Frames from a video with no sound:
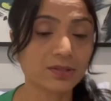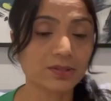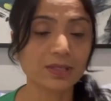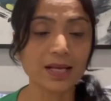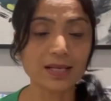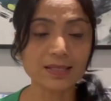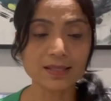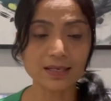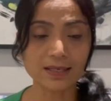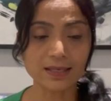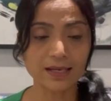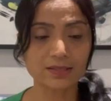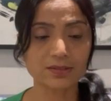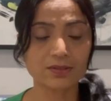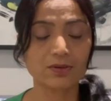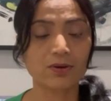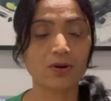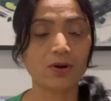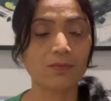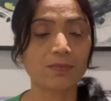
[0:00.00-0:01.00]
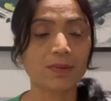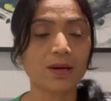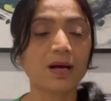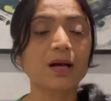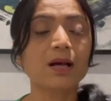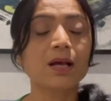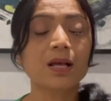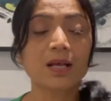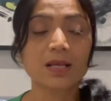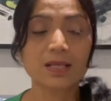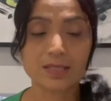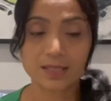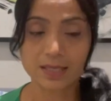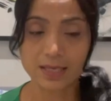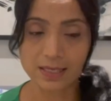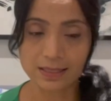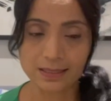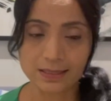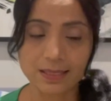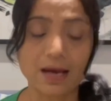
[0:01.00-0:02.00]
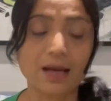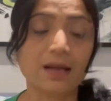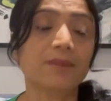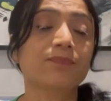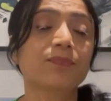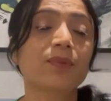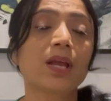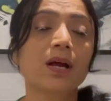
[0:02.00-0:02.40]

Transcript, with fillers: So that's the Glasgow Coma Scale done.